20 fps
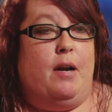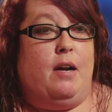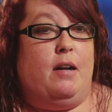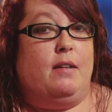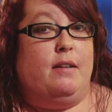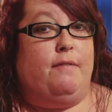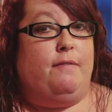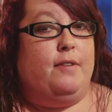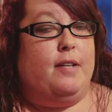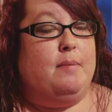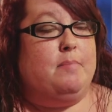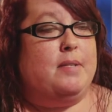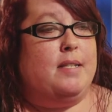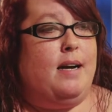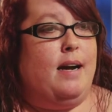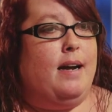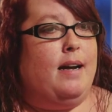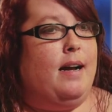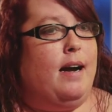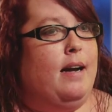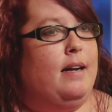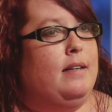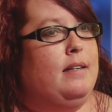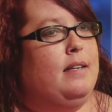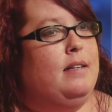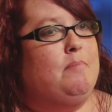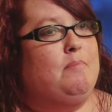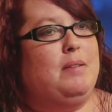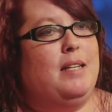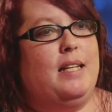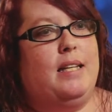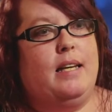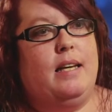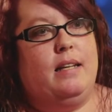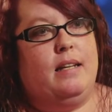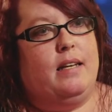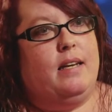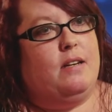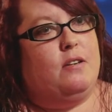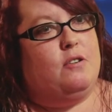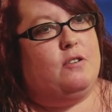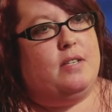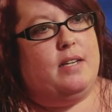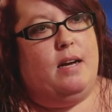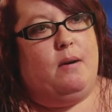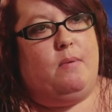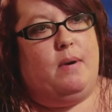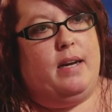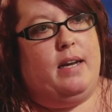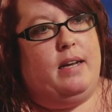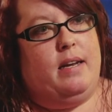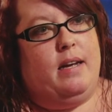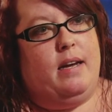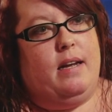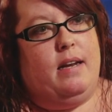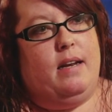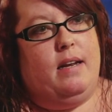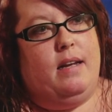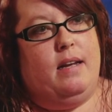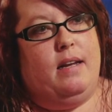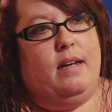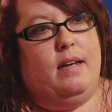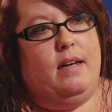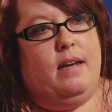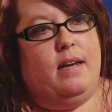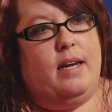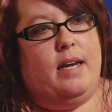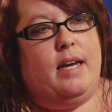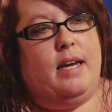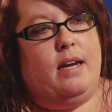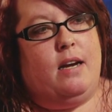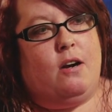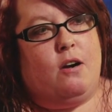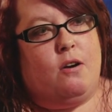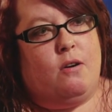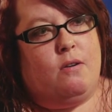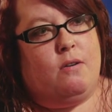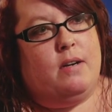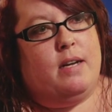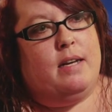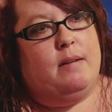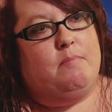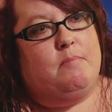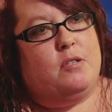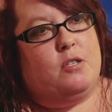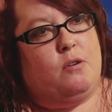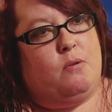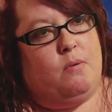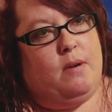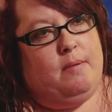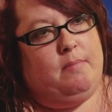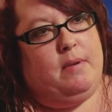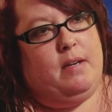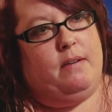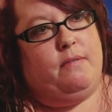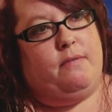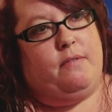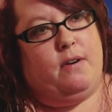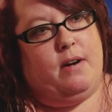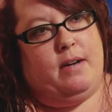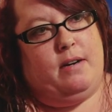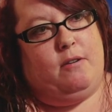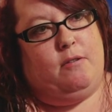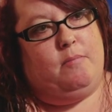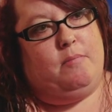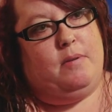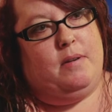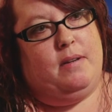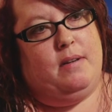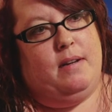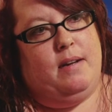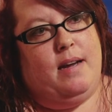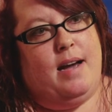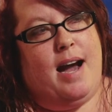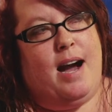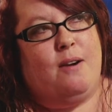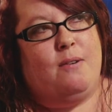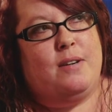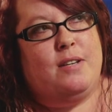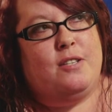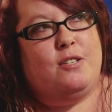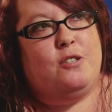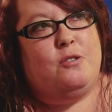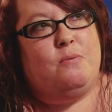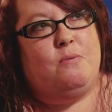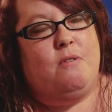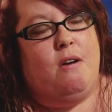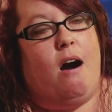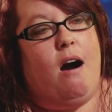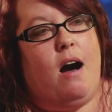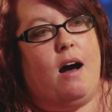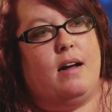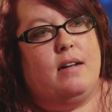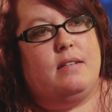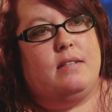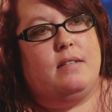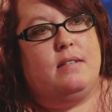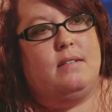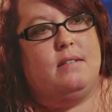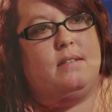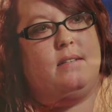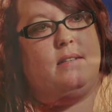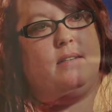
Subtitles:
But on the flip side, I completely understand why he did. He heard him screaming for help. How can you not?